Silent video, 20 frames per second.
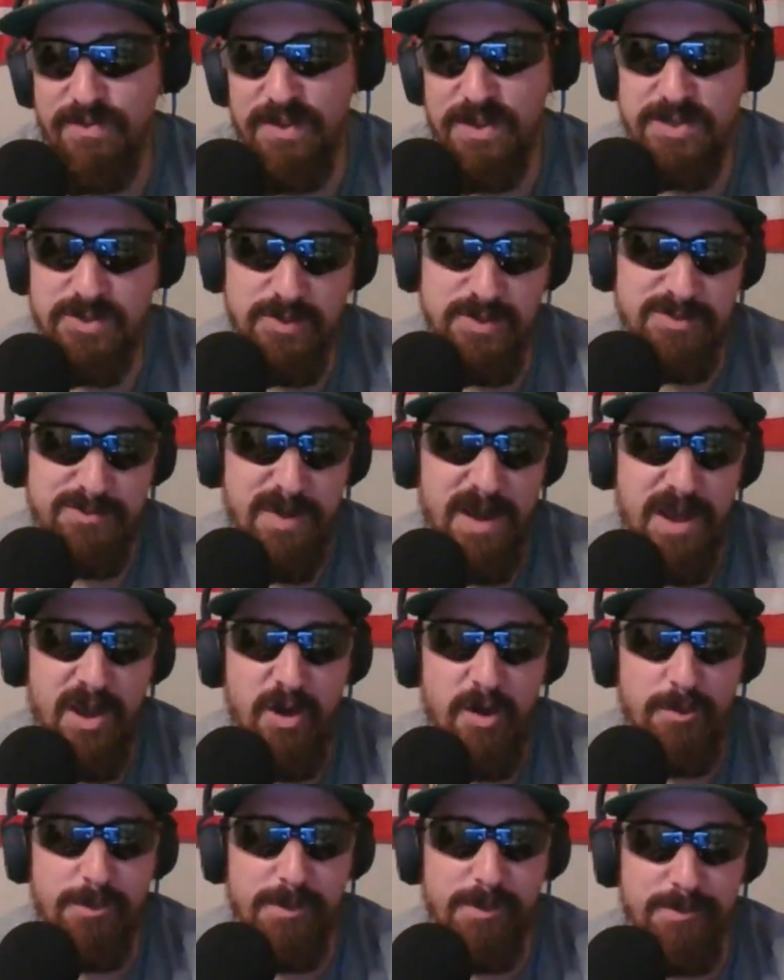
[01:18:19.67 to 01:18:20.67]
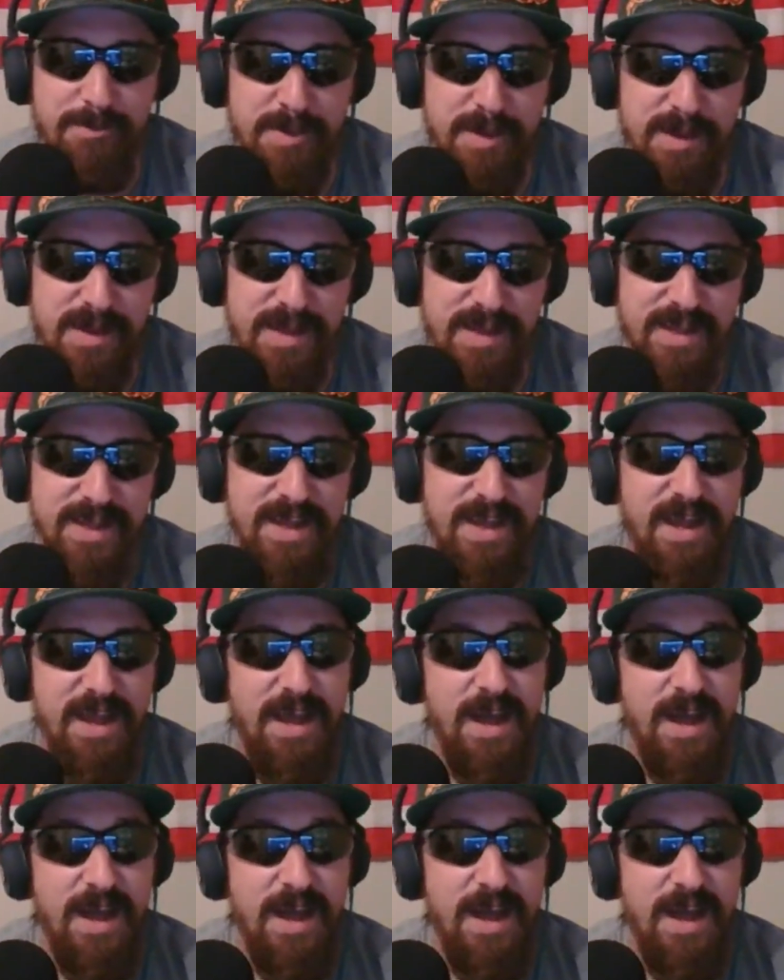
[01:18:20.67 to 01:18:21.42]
This was my homer pick.